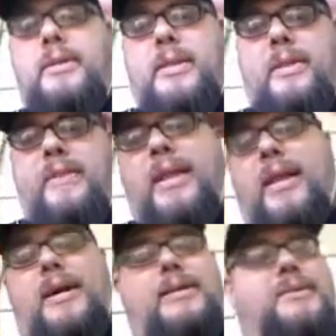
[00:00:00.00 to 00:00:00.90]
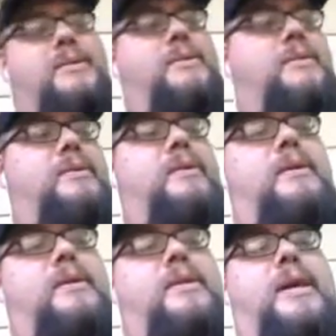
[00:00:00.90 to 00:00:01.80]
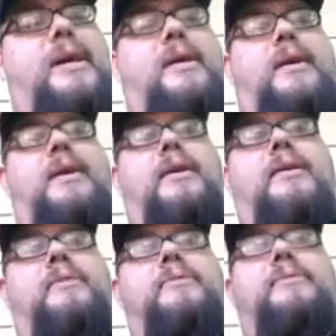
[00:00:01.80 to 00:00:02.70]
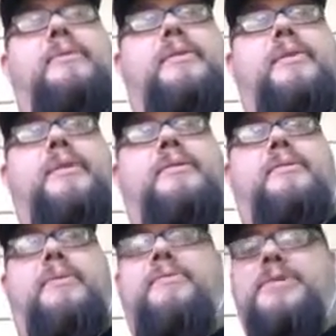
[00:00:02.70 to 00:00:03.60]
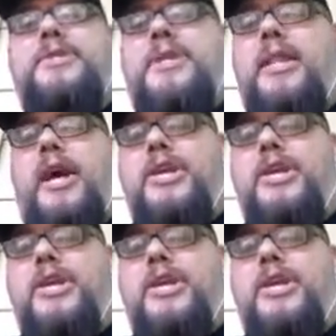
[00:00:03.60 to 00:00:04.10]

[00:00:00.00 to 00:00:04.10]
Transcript: they realized that it was just a lot